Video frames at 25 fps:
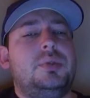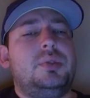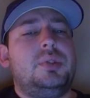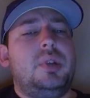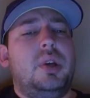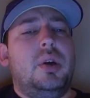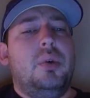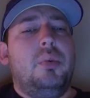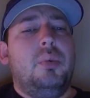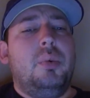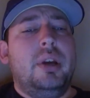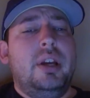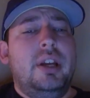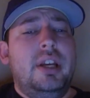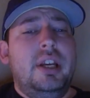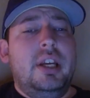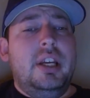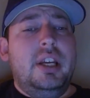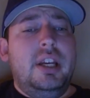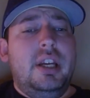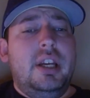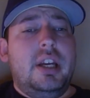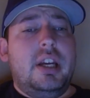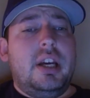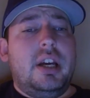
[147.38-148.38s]

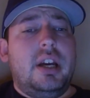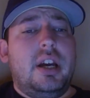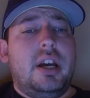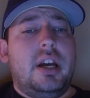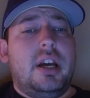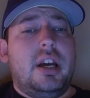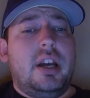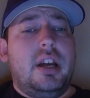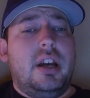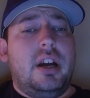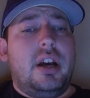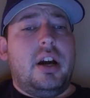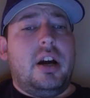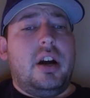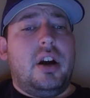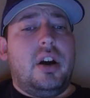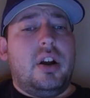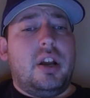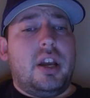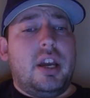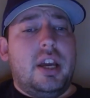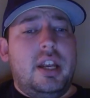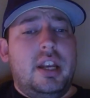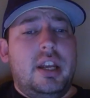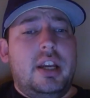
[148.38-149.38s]
We are
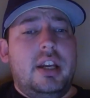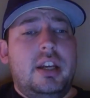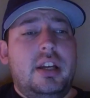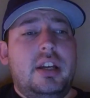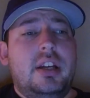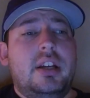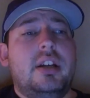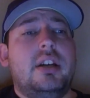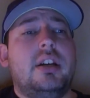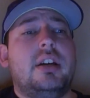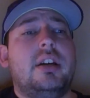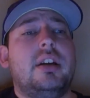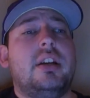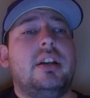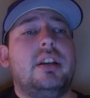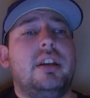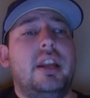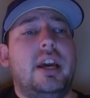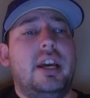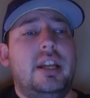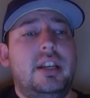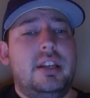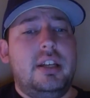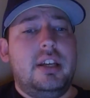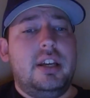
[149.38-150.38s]
getting
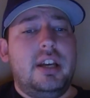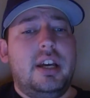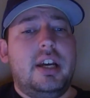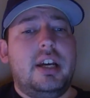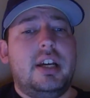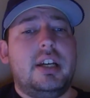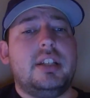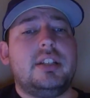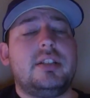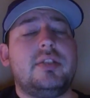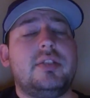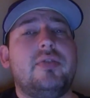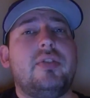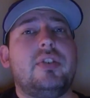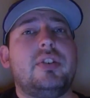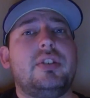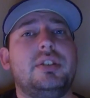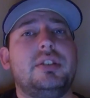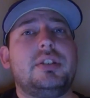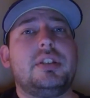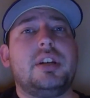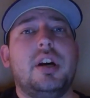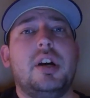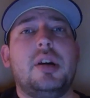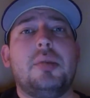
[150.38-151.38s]
Nate Diaz
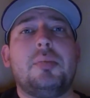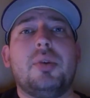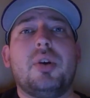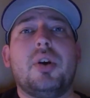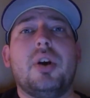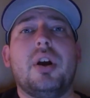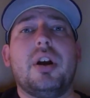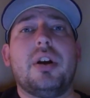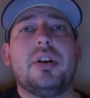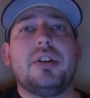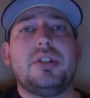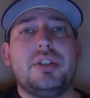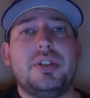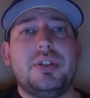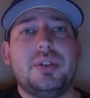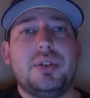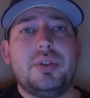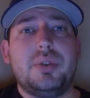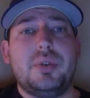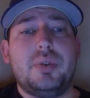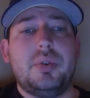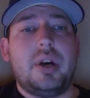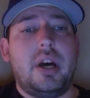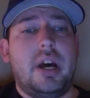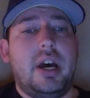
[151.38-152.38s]
versus Conor McGregor
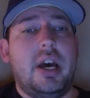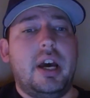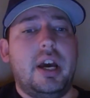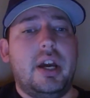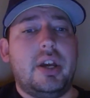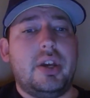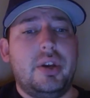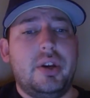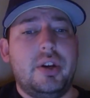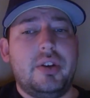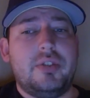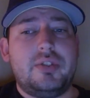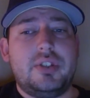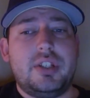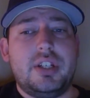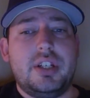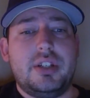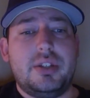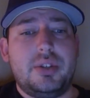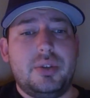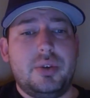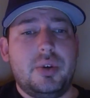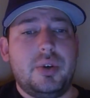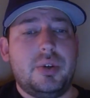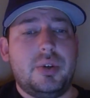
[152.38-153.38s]
2 at UFC
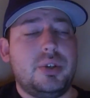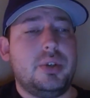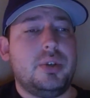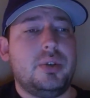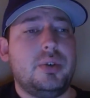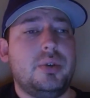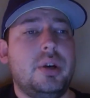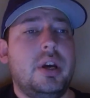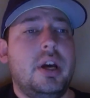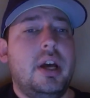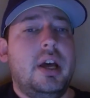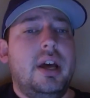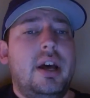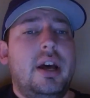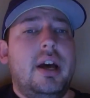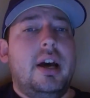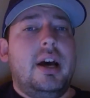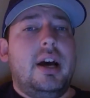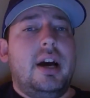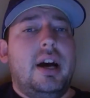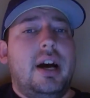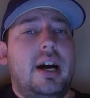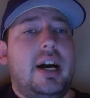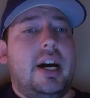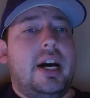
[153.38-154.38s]
202.
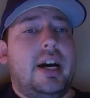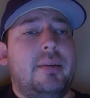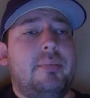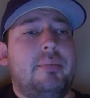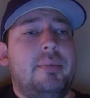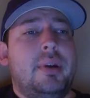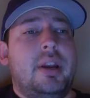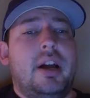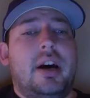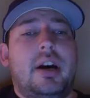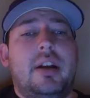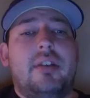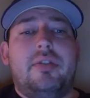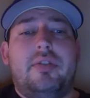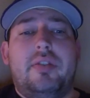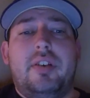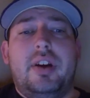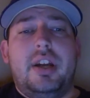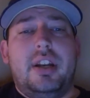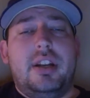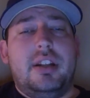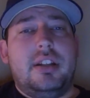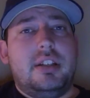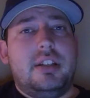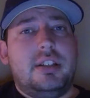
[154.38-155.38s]
I'm not a
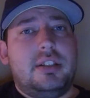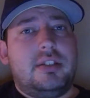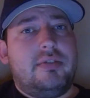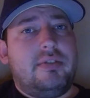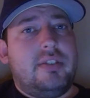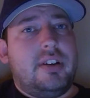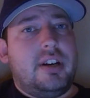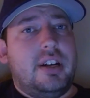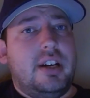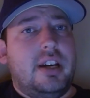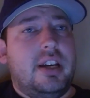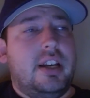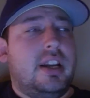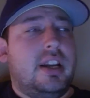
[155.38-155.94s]
fan of this fight.